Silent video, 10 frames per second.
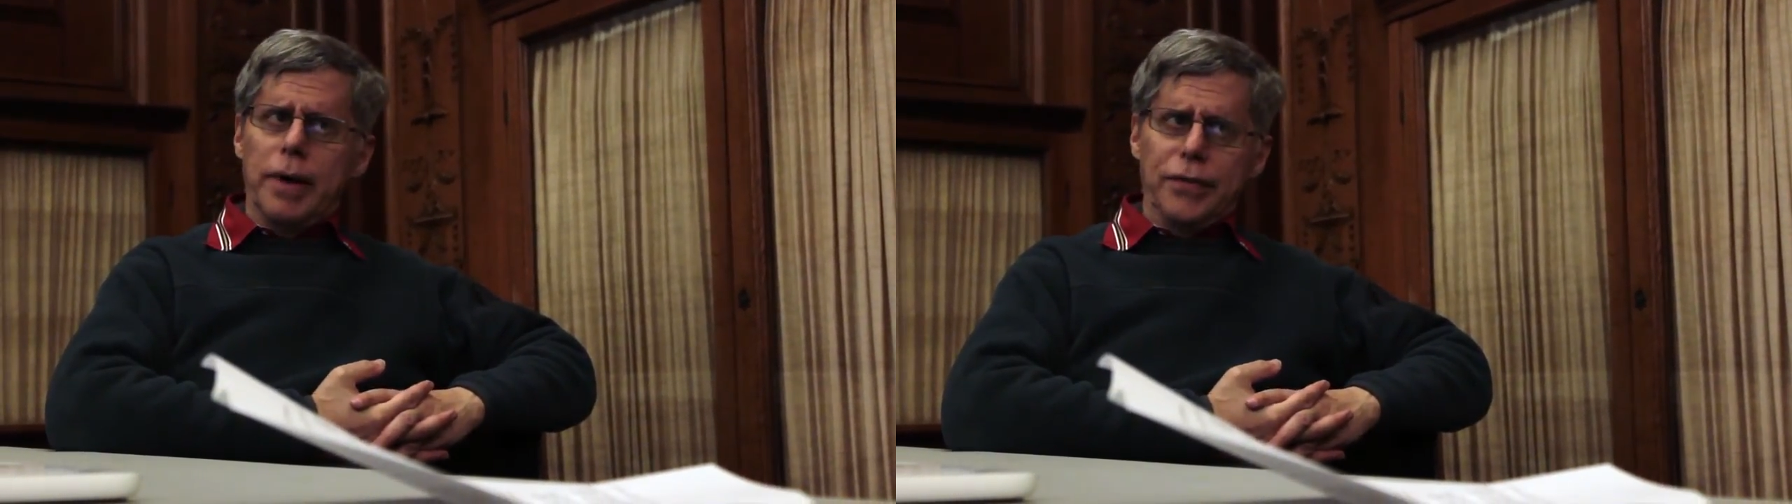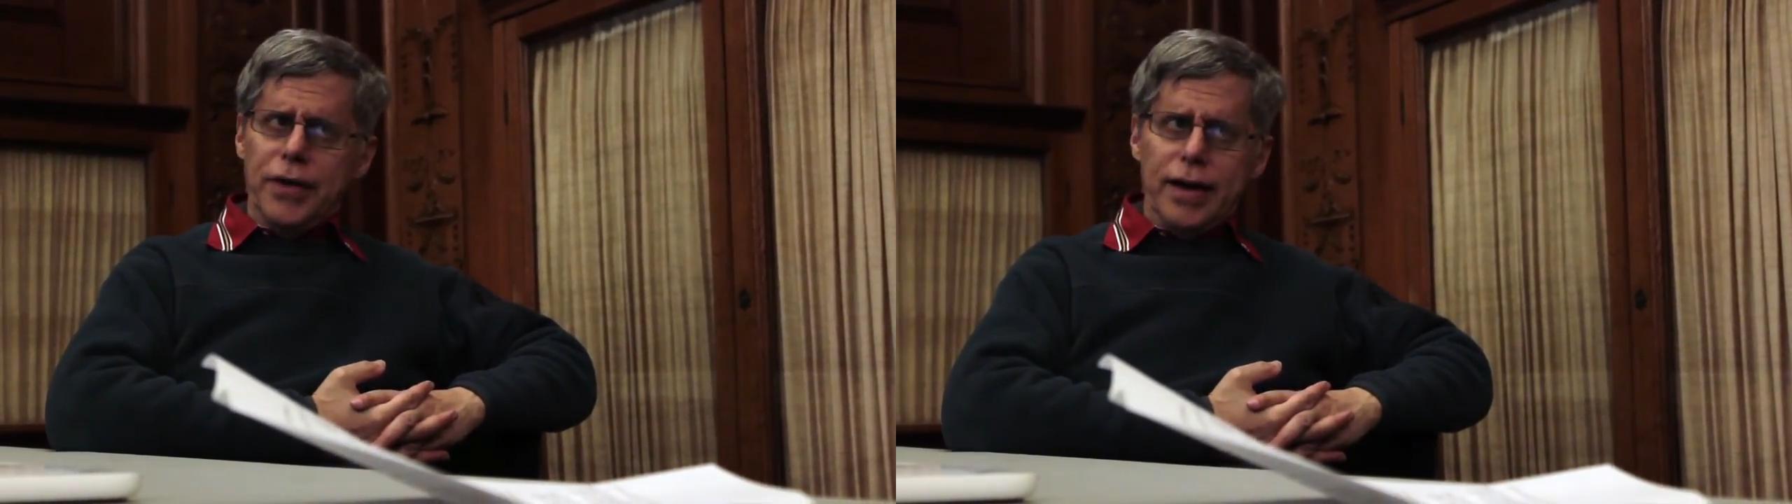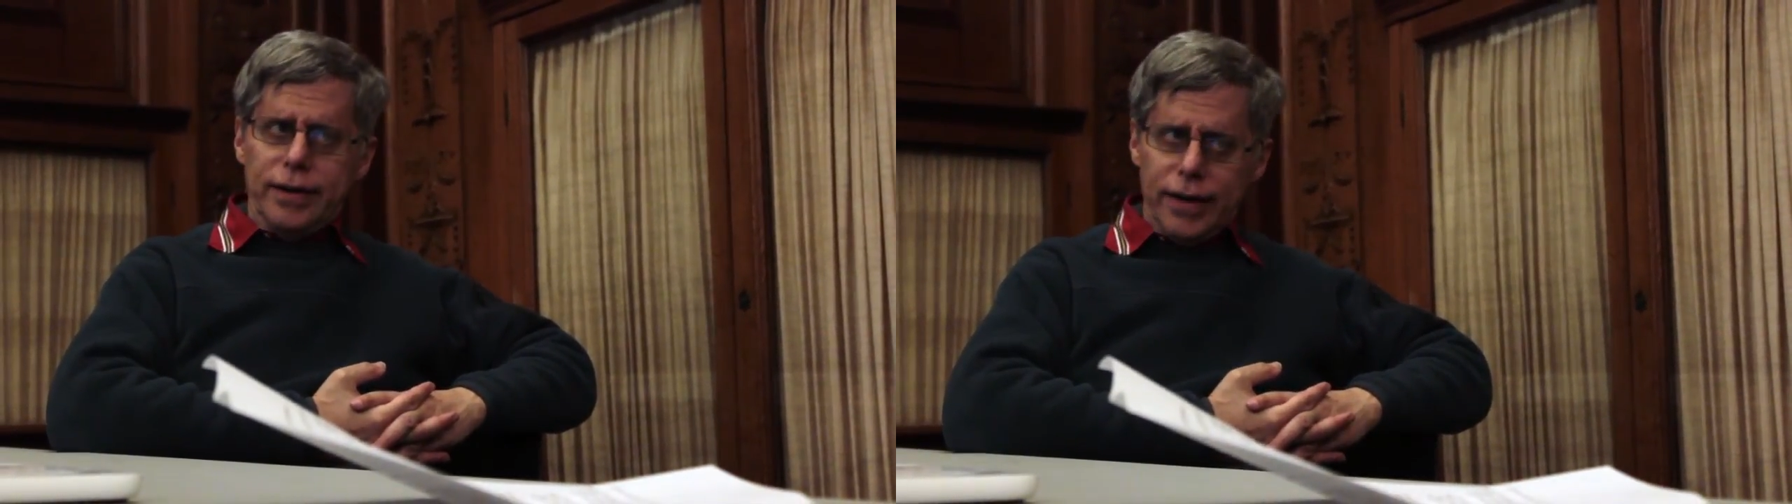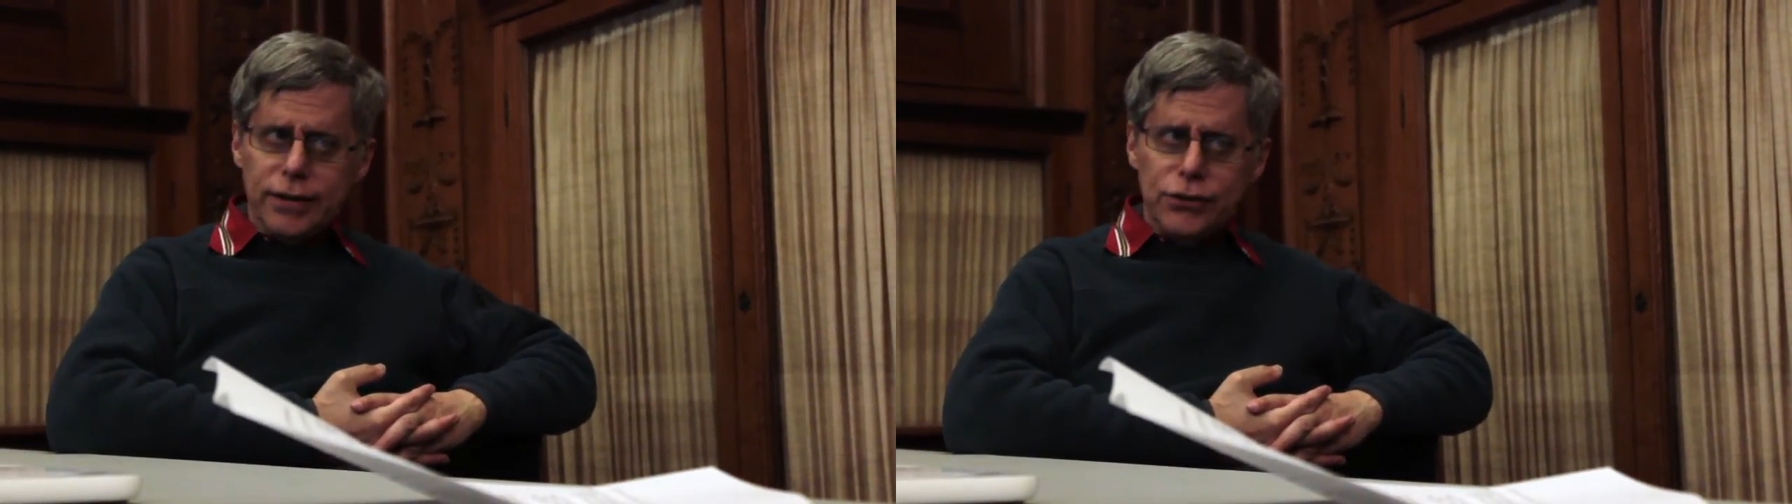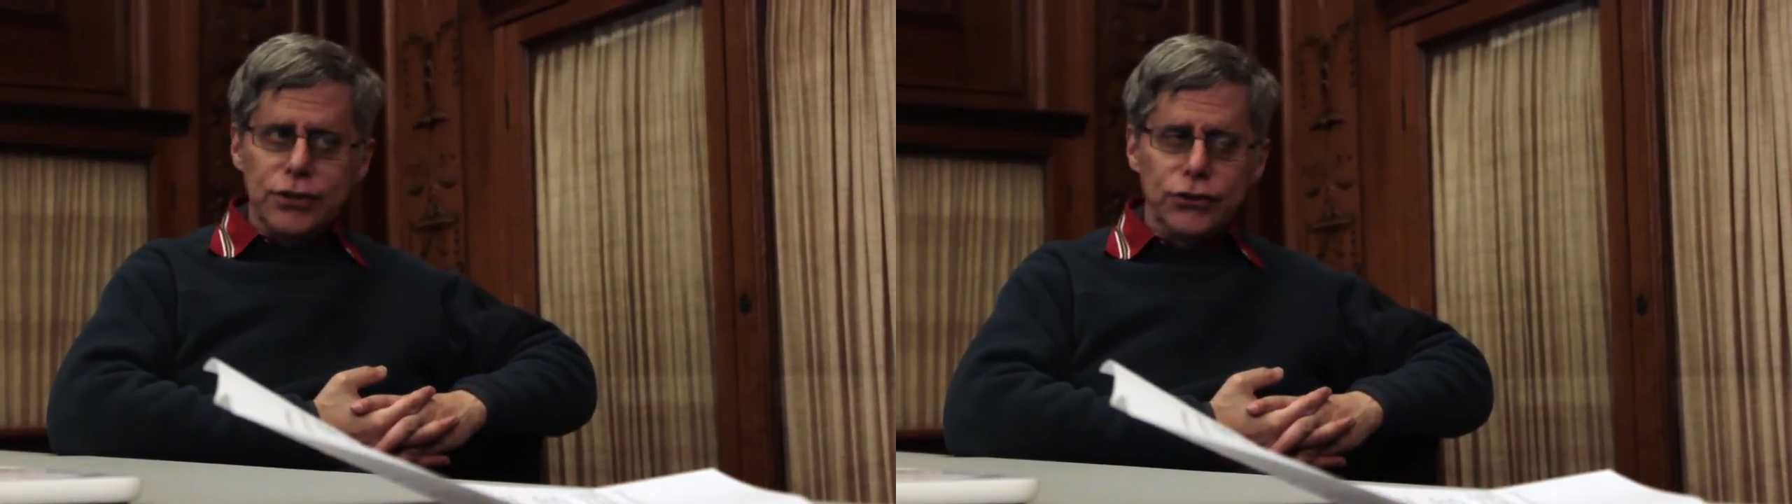about that
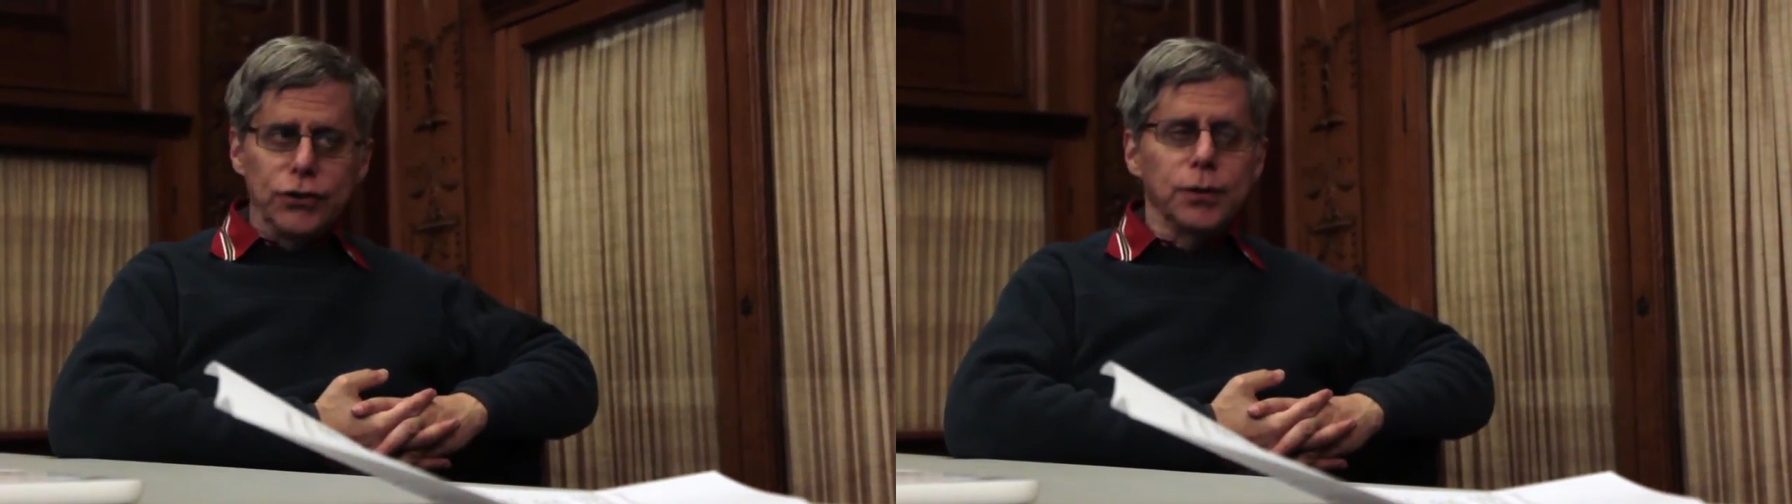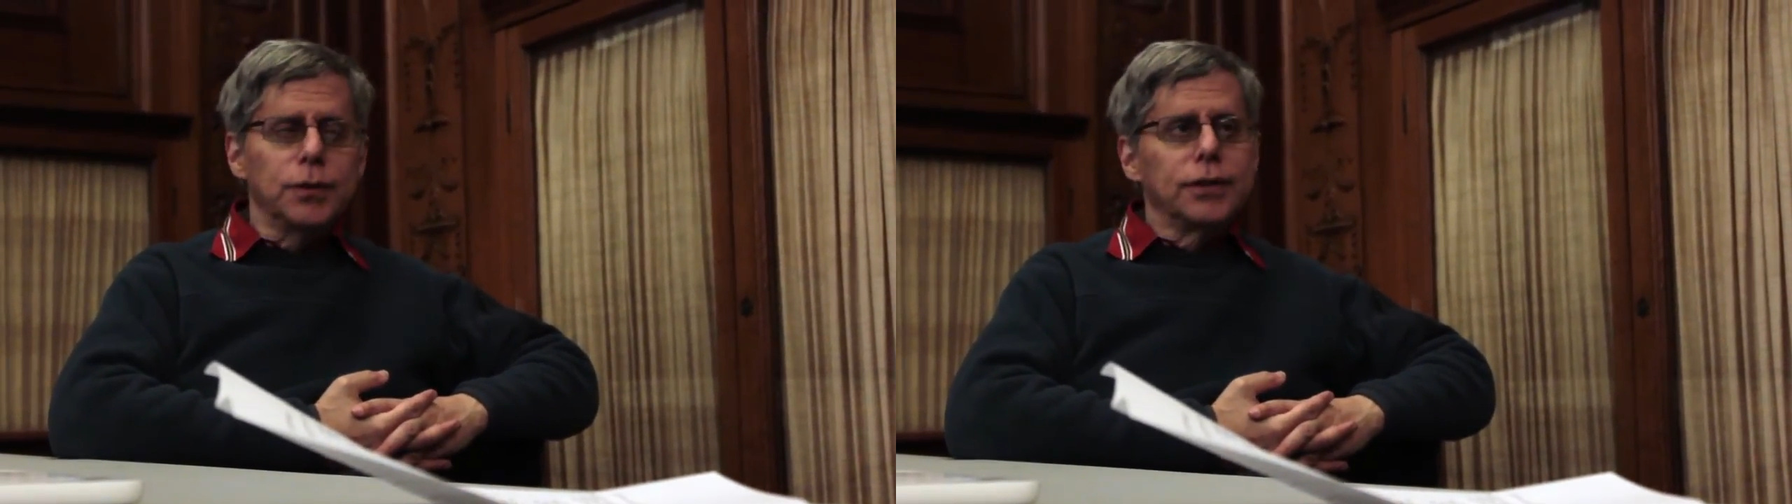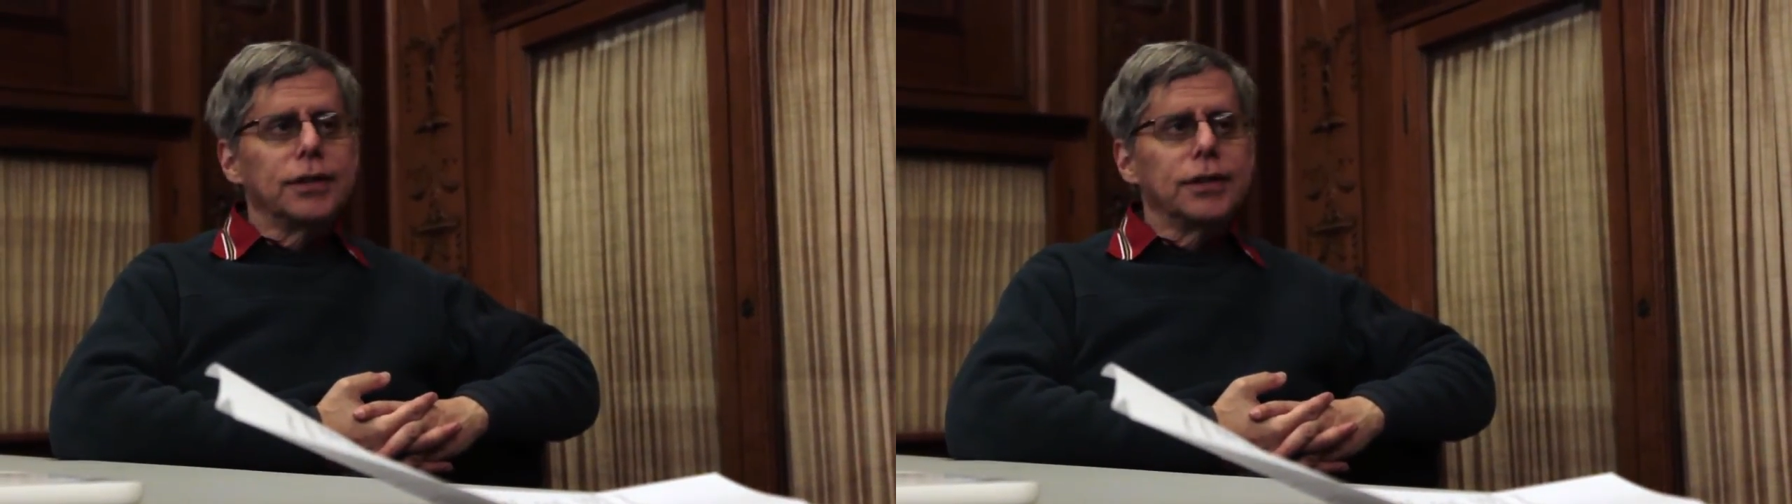next issue.